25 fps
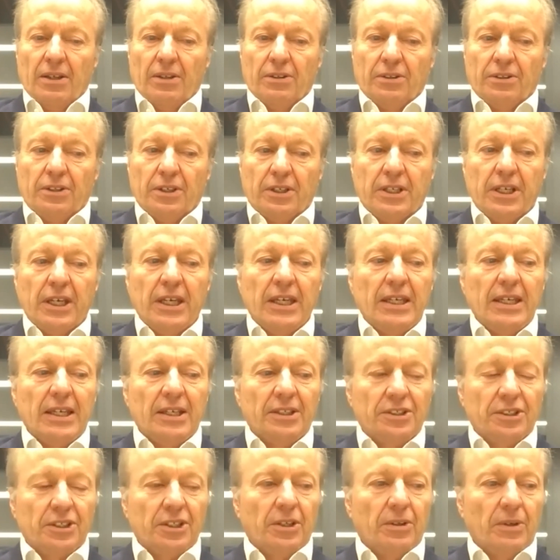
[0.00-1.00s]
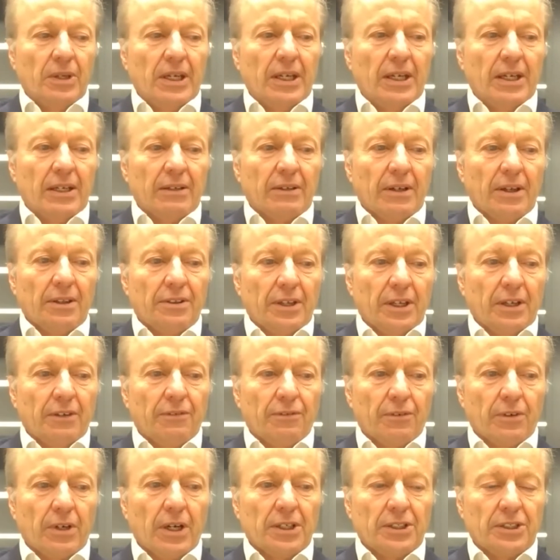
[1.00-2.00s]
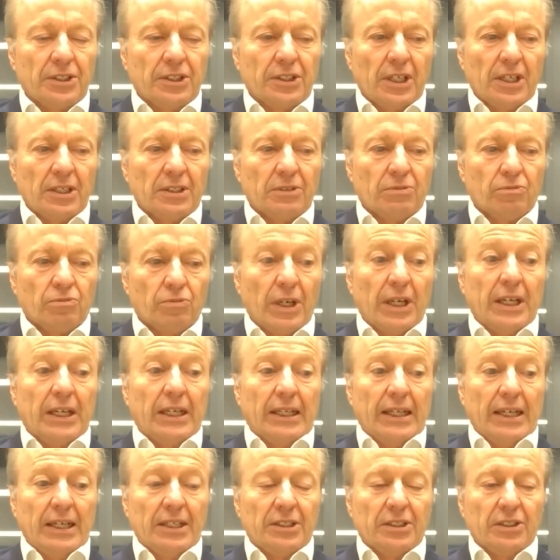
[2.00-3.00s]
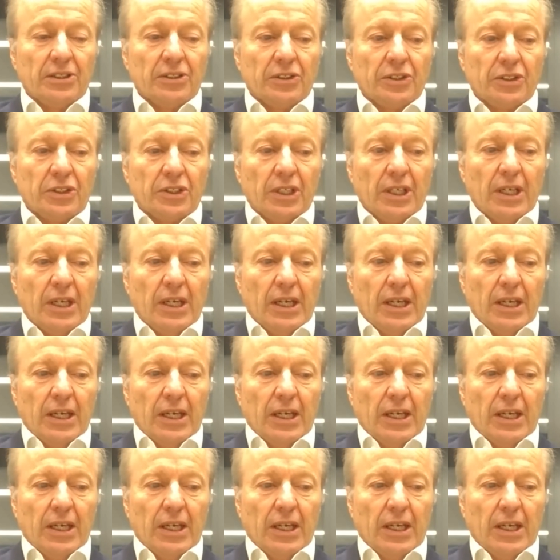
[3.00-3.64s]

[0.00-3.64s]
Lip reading: The key issue here, I think, for us as regulators